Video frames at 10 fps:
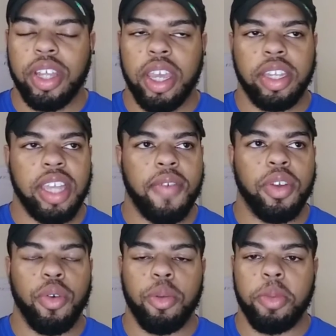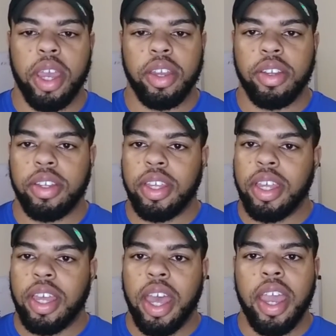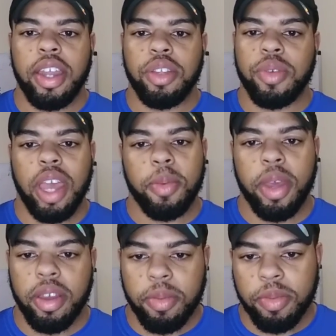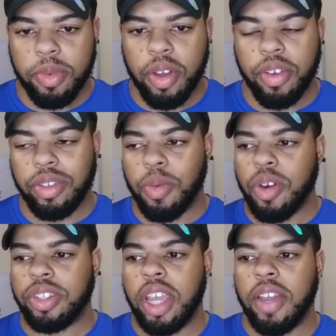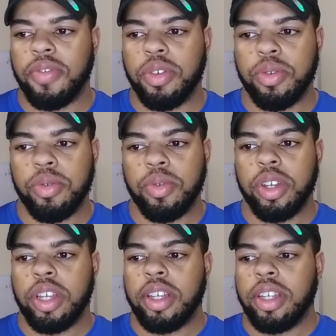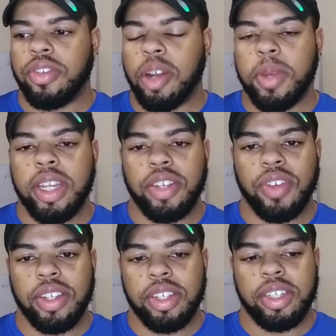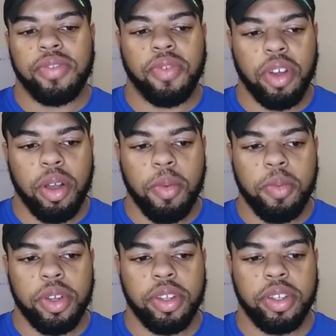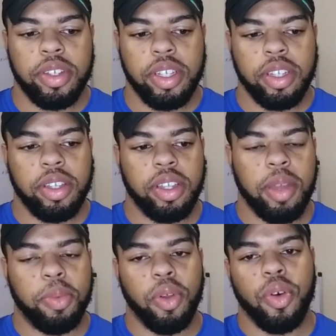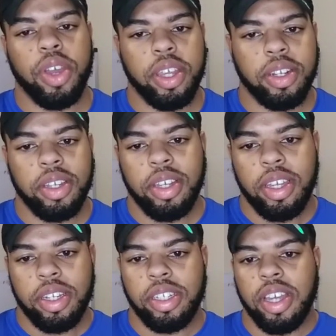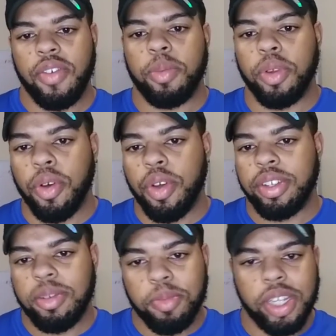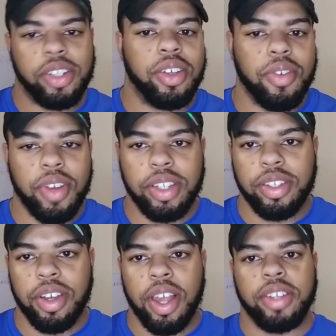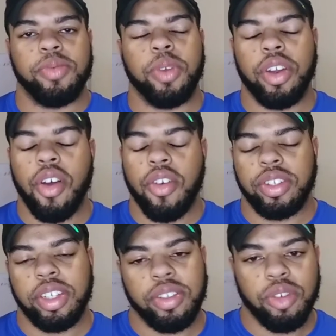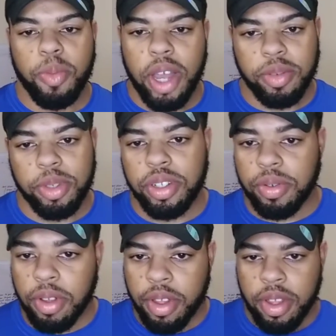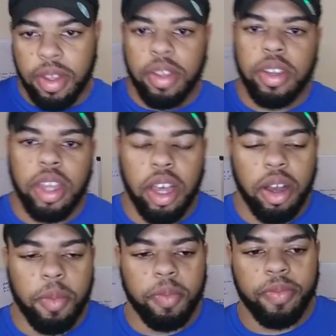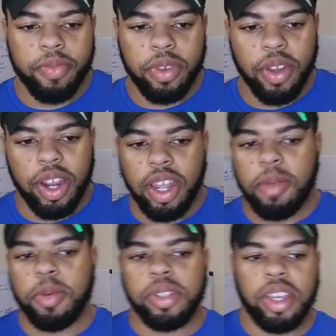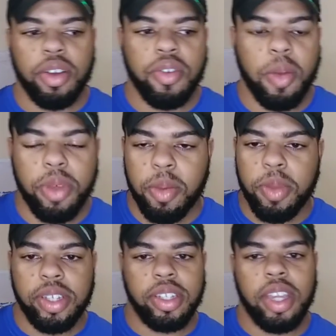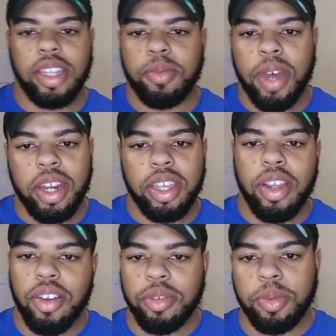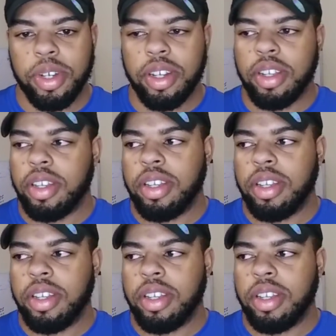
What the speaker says: thing is having to owe the bank and you can't pay them. Or it's the worst thing if you trying to make that transition from employed to self-employed to business owner. That's one of the hardest things you could possibly do. I hear a lot of people say, oh, I've been in business X amount of years, but